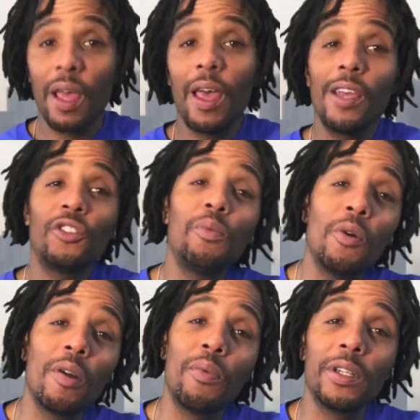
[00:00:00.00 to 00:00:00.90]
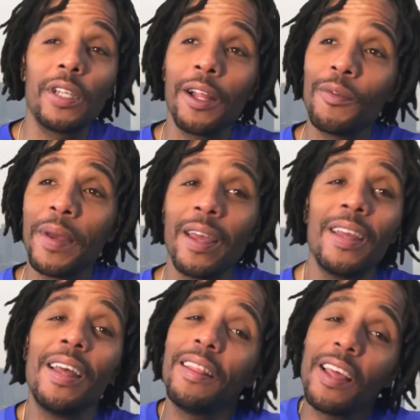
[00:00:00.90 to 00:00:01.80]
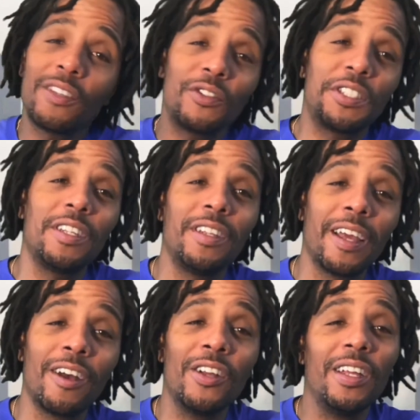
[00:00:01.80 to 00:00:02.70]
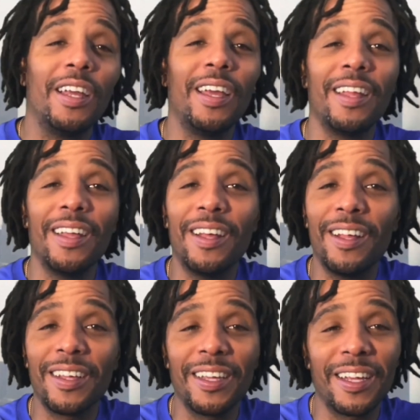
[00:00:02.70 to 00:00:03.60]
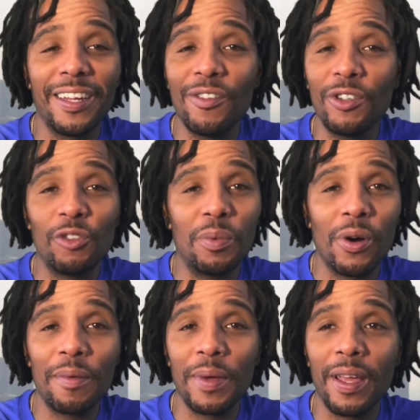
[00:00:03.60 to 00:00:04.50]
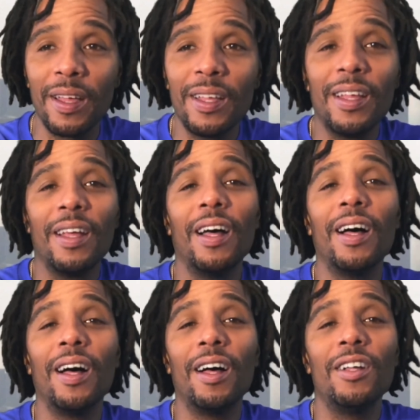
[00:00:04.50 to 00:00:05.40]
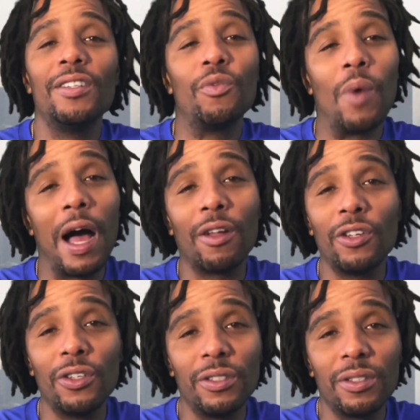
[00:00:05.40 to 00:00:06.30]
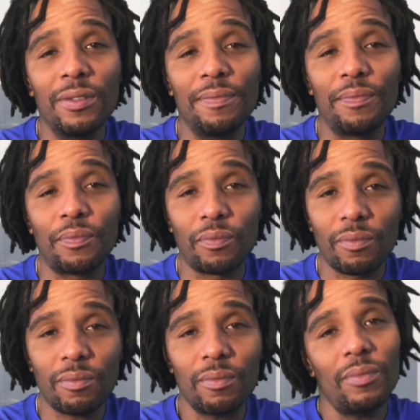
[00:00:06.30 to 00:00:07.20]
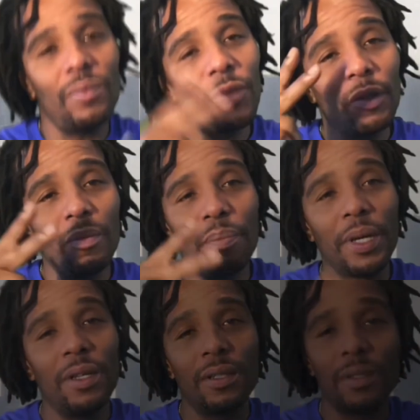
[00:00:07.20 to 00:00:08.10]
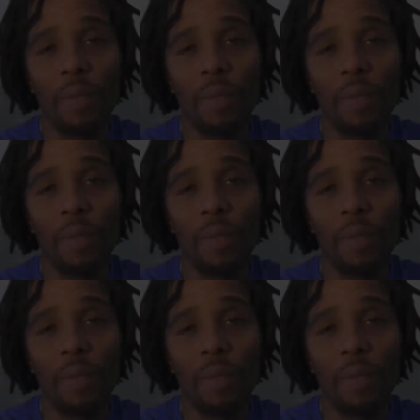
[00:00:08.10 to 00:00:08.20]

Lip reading: Hey, it's your boy Brent Taylor, man. Thanks for sitting down and kicking in with your boy, man. It's wild news. Peace.